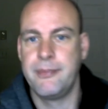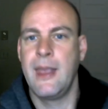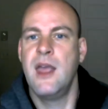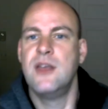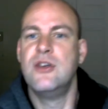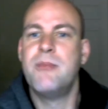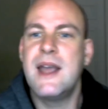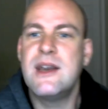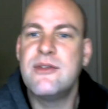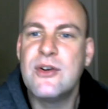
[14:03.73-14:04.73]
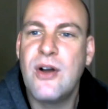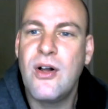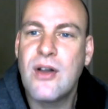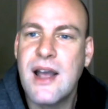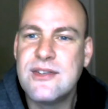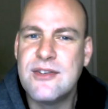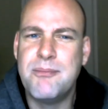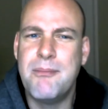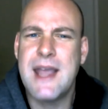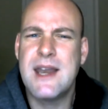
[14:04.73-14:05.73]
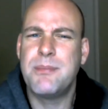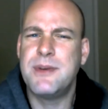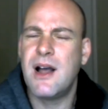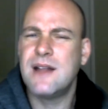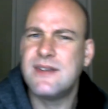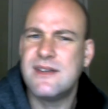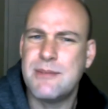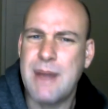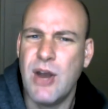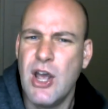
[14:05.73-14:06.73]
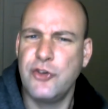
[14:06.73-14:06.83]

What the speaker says: You might have heard all kinds of made-up nonsense about